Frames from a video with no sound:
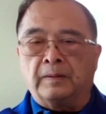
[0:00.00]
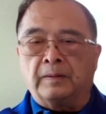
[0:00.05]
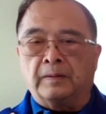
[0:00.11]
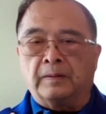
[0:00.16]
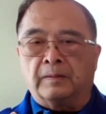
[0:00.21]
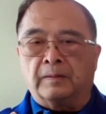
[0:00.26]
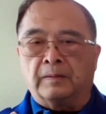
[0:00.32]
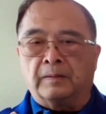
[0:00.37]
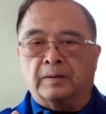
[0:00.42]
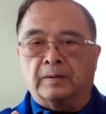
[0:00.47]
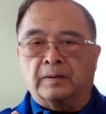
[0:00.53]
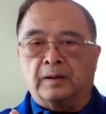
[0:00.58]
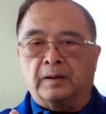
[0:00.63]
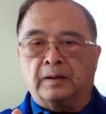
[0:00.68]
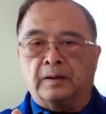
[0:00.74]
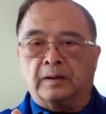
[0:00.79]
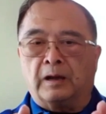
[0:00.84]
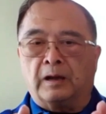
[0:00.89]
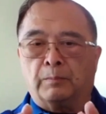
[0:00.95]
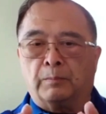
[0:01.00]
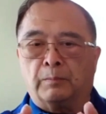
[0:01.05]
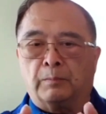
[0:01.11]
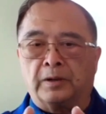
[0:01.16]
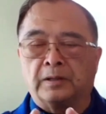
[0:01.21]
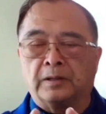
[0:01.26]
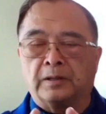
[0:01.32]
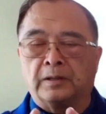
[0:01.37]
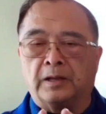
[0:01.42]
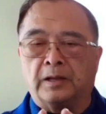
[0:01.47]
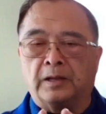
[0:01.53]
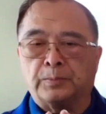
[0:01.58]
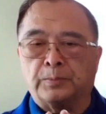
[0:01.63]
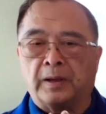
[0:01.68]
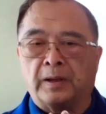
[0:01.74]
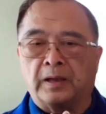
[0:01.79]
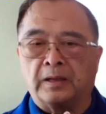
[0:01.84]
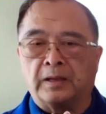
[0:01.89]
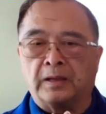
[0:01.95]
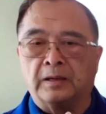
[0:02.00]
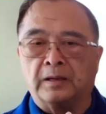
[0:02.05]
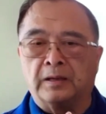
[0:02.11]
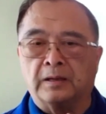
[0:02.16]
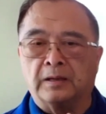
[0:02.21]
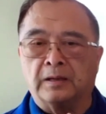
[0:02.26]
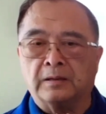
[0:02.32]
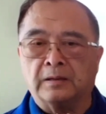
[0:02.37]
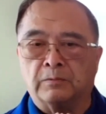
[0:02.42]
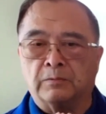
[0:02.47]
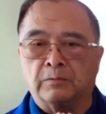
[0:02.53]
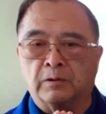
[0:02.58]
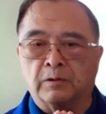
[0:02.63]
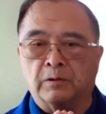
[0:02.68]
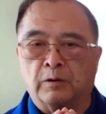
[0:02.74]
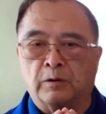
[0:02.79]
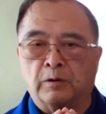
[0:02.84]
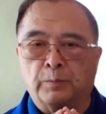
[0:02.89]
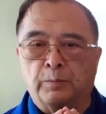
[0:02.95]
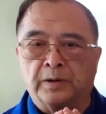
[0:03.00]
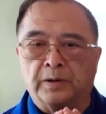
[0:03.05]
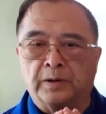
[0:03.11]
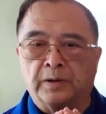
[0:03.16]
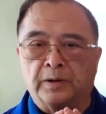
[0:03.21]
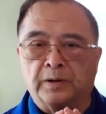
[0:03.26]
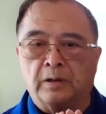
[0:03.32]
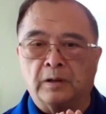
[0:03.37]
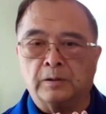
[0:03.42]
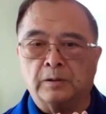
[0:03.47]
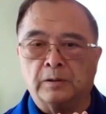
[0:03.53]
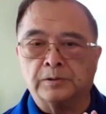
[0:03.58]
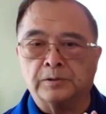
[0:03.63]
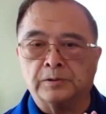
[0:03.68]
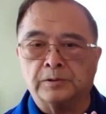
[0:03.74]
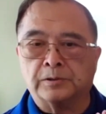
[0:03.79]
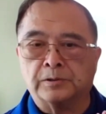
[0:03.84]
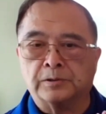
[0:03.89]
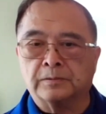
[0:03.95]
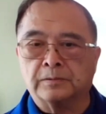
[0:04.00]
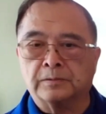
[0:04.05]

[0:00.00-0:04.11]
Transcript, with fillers: Okay, now bring the hands back in. We're going to open and close.